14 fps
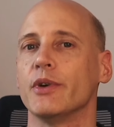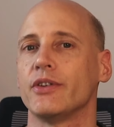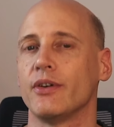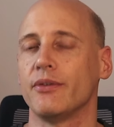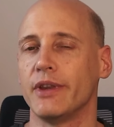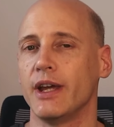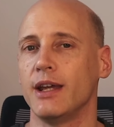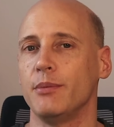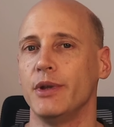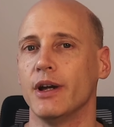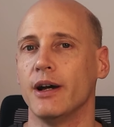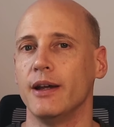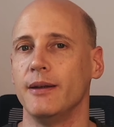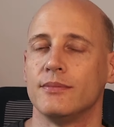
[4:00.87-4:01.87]
of the
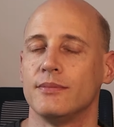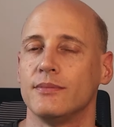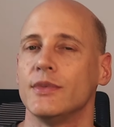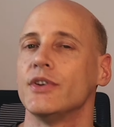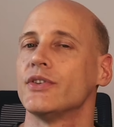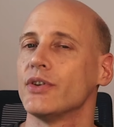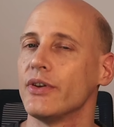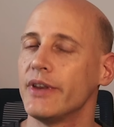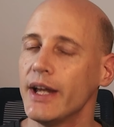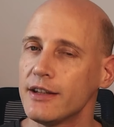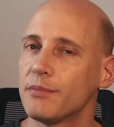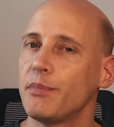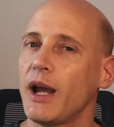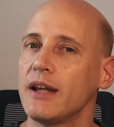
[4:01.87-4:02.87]
API. So that's
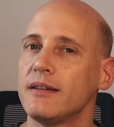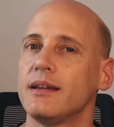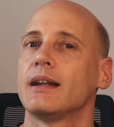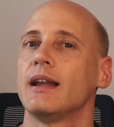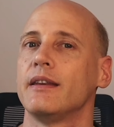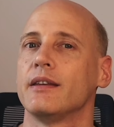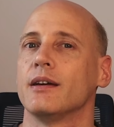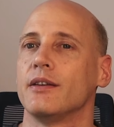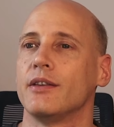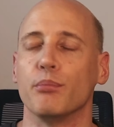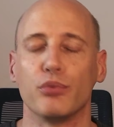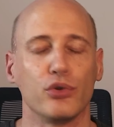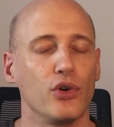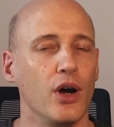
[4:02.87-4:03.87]
basically the
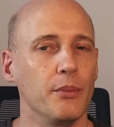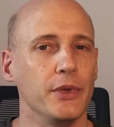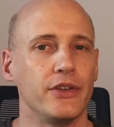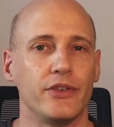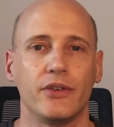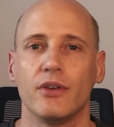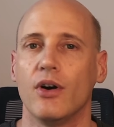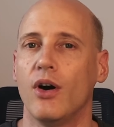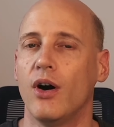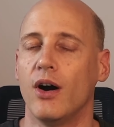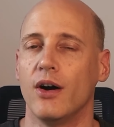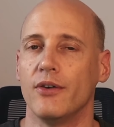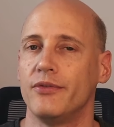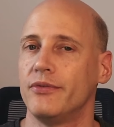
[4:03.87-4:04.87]
promise
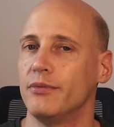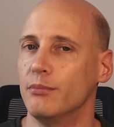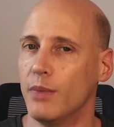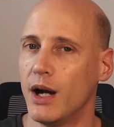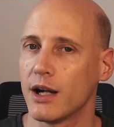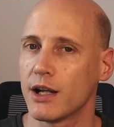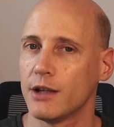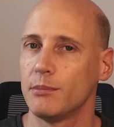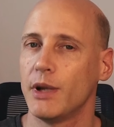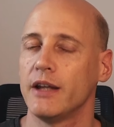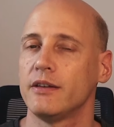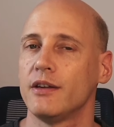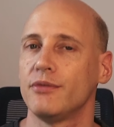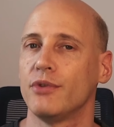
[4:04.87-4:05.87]
of
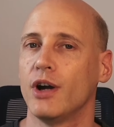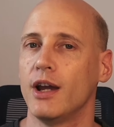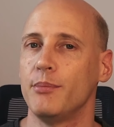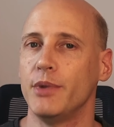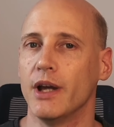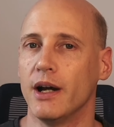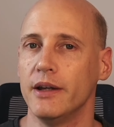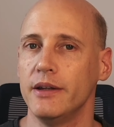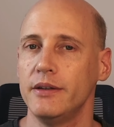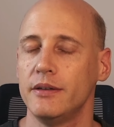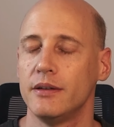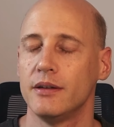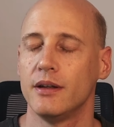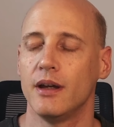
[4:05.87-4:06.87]
marketplaces for
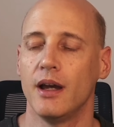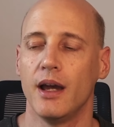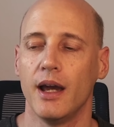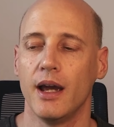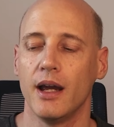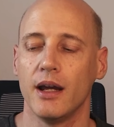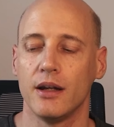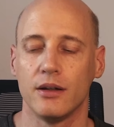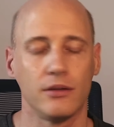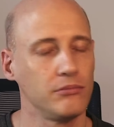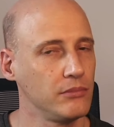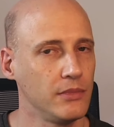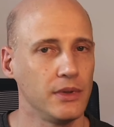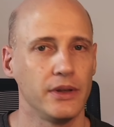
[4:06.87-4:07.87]
APIs. And
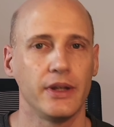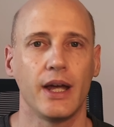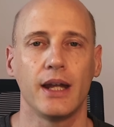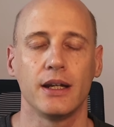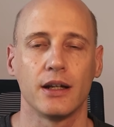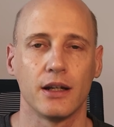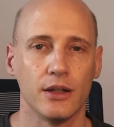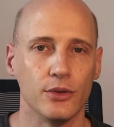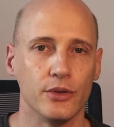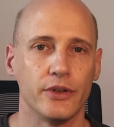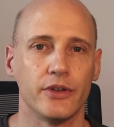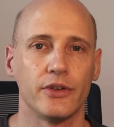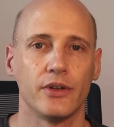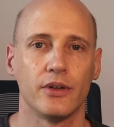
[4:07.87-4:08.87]
that
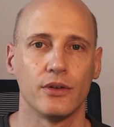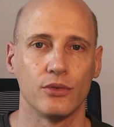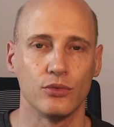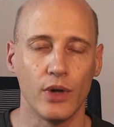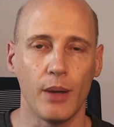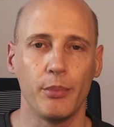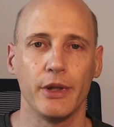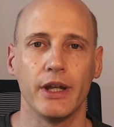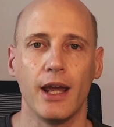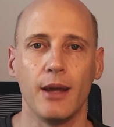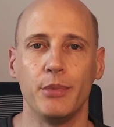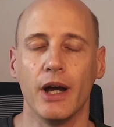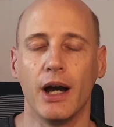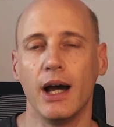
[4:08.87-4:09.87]
includes
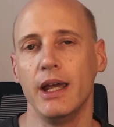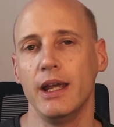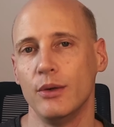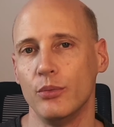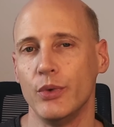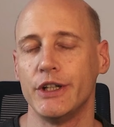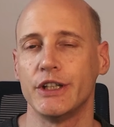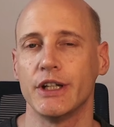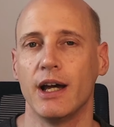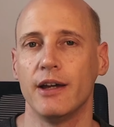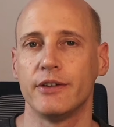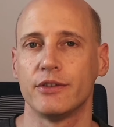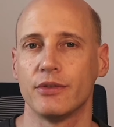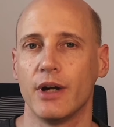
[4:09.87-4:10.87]
RapidAPI, which
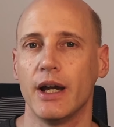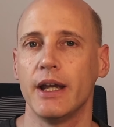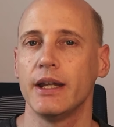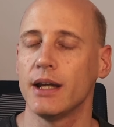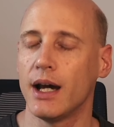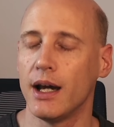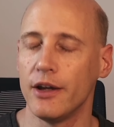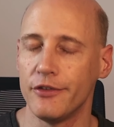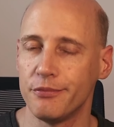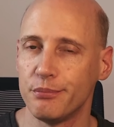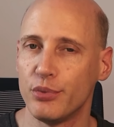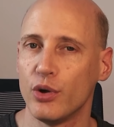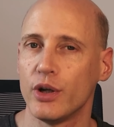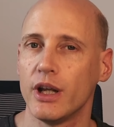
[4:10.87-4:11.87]
I tried. I've
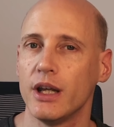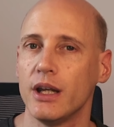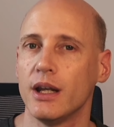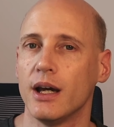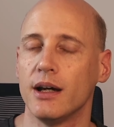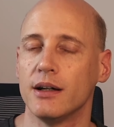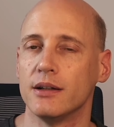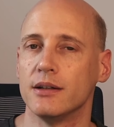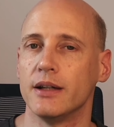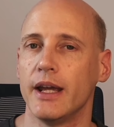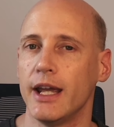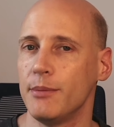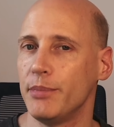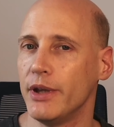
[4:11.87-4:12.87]
put in an
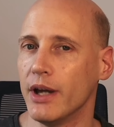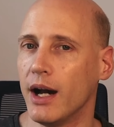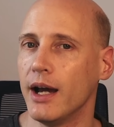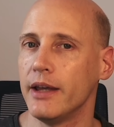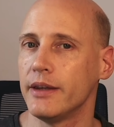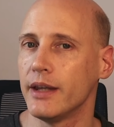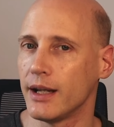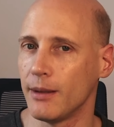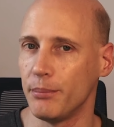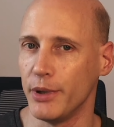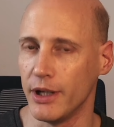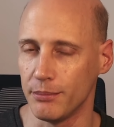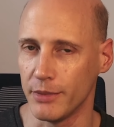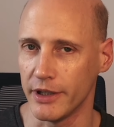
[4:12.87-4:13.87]
API that I
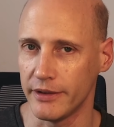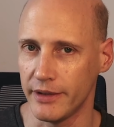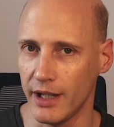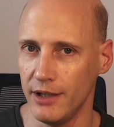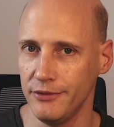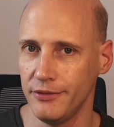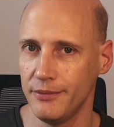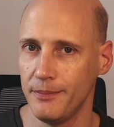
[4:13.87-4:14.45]
built myself.